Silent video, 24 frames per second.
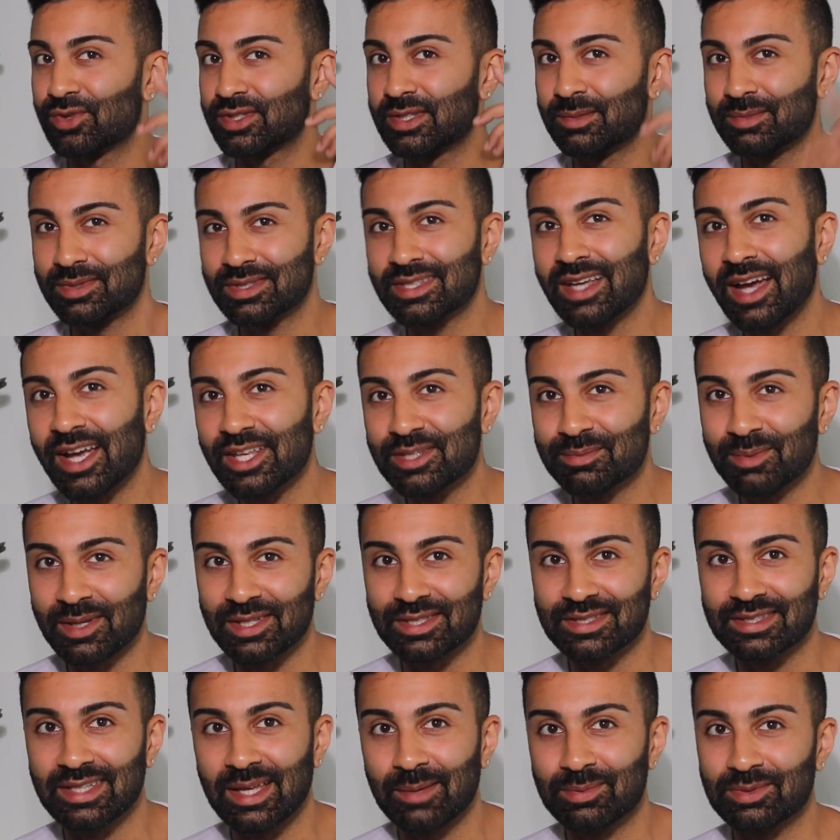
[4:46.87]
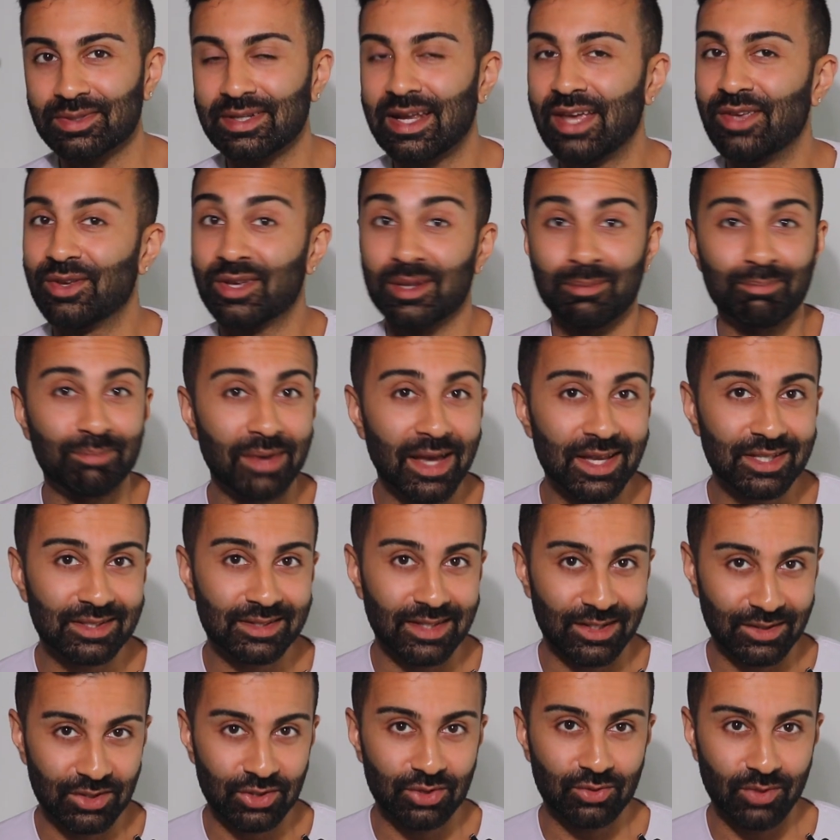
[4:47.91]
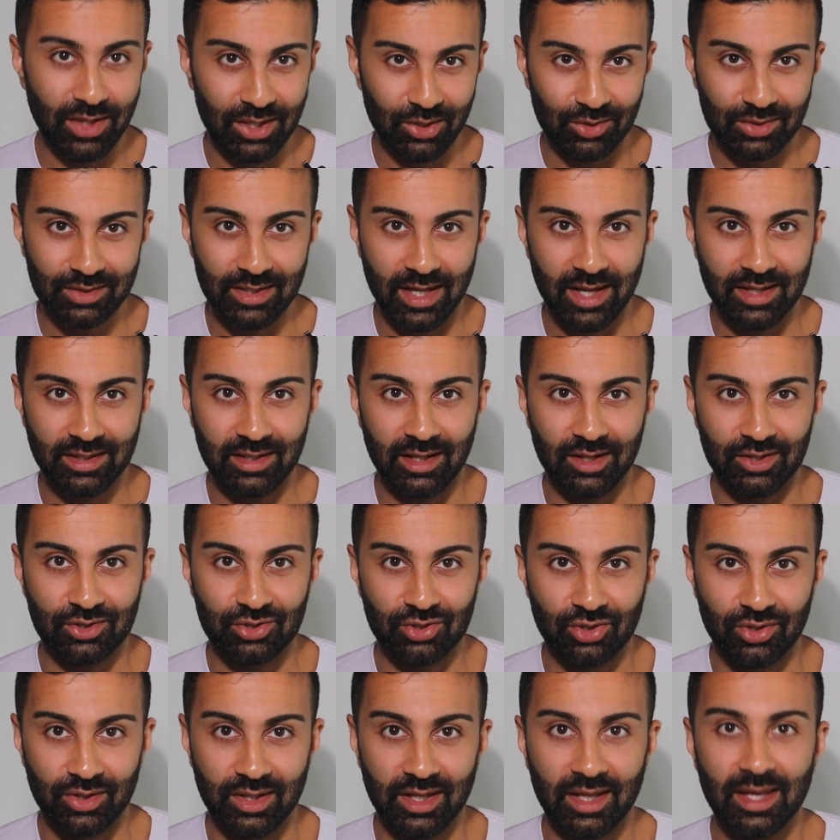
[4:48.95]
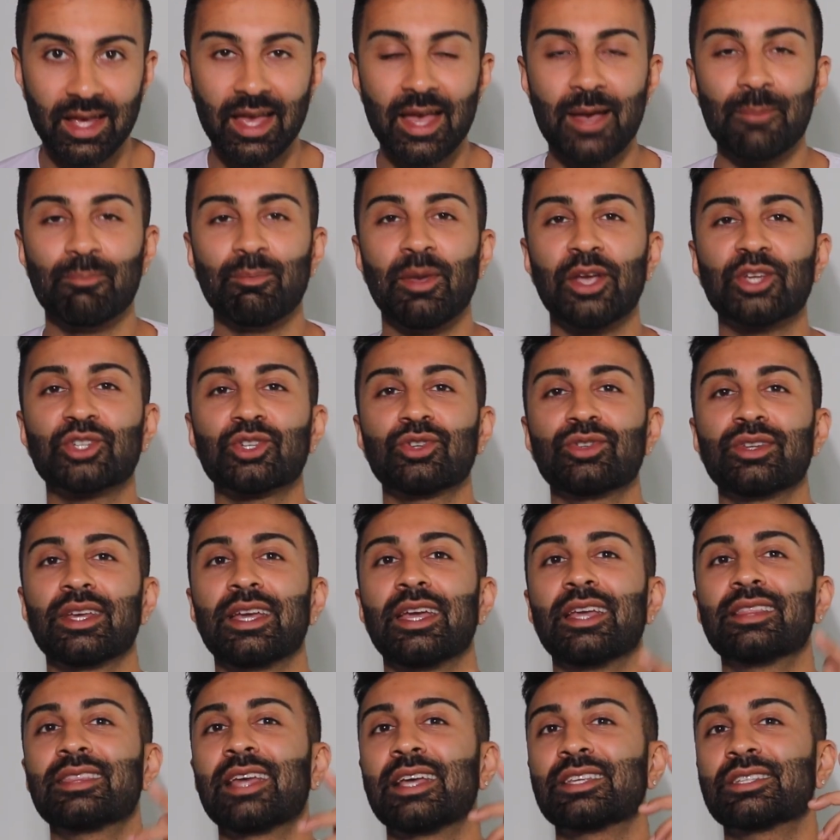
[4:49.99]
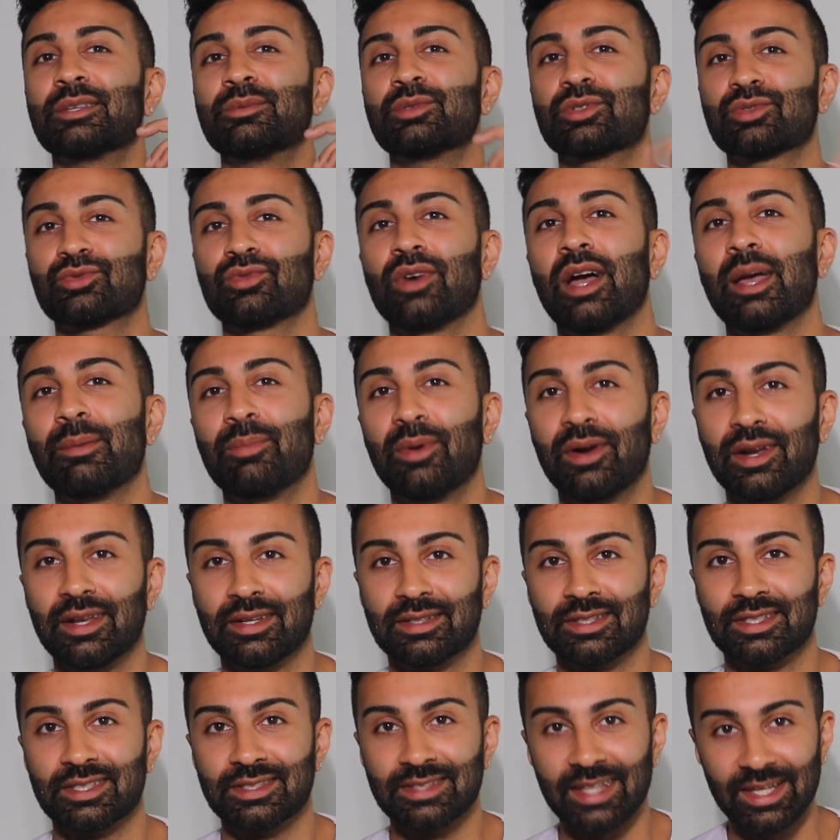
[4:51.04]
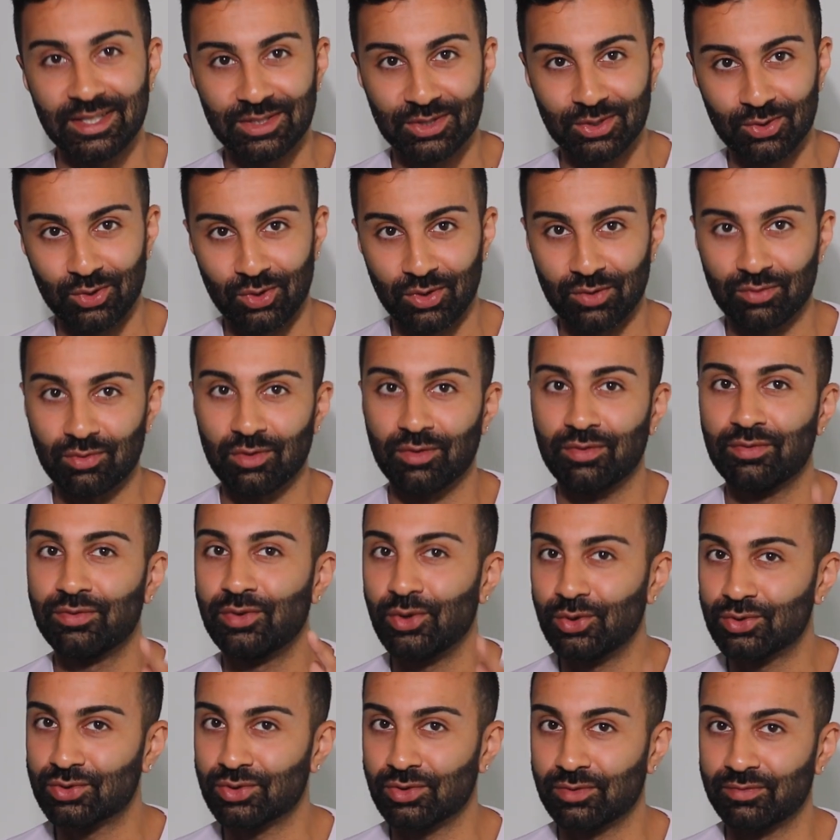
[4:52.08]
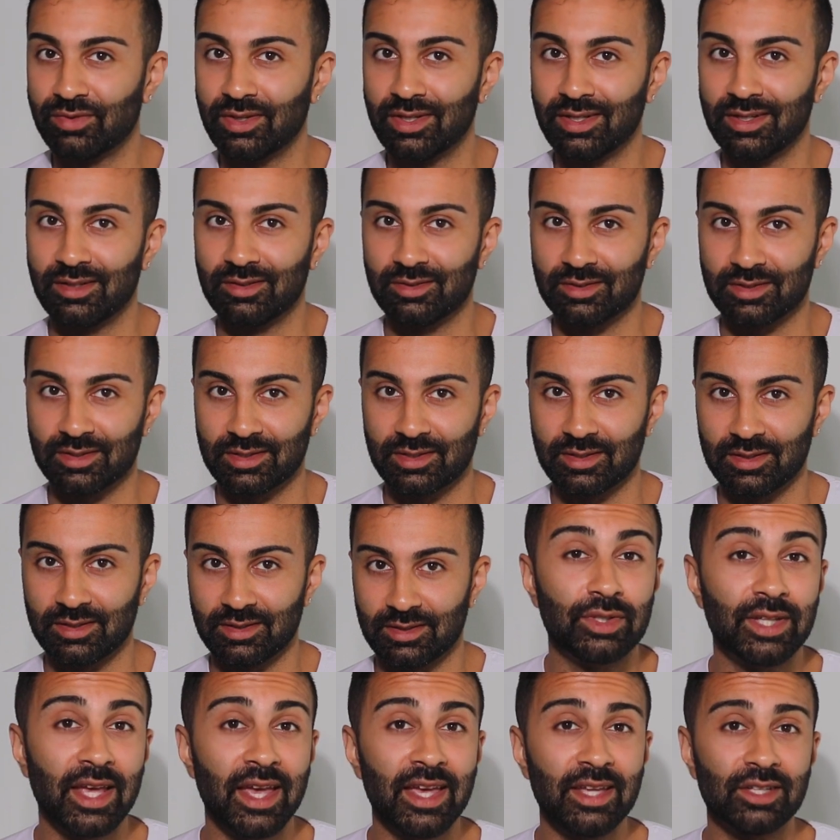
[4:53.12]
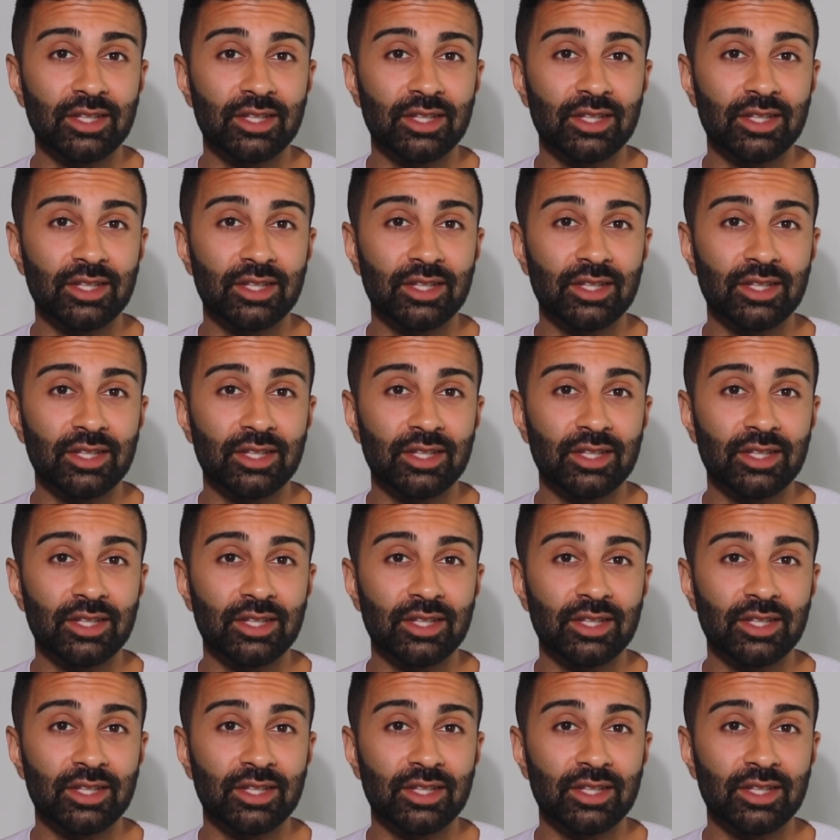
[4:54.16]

And for some science-based tips on how you can best integrate your psychedelic journey, make sure to hit that subscribe button to stay tuned for future videos. To